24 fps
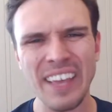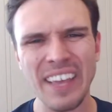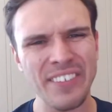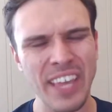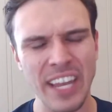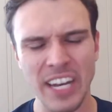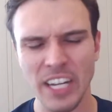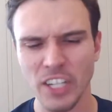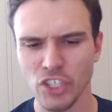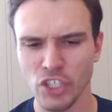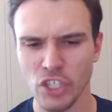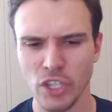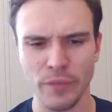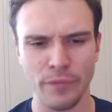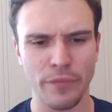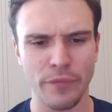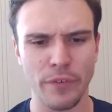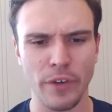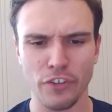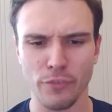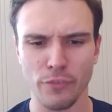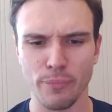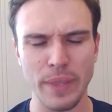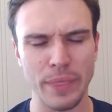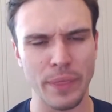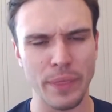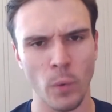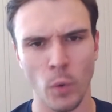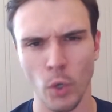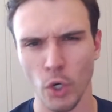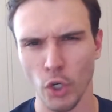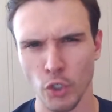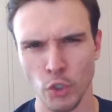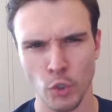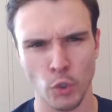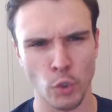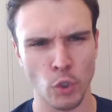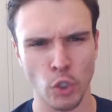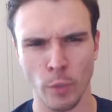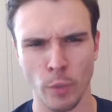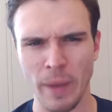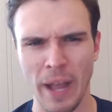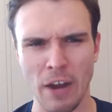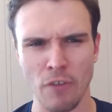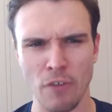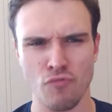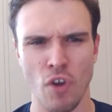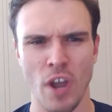get into the first myth I want to talk
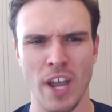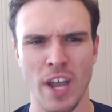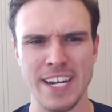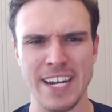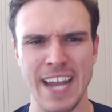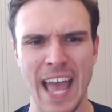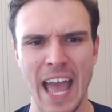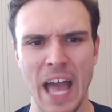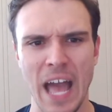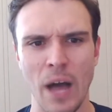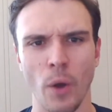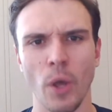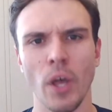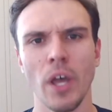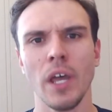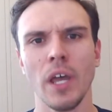about right now.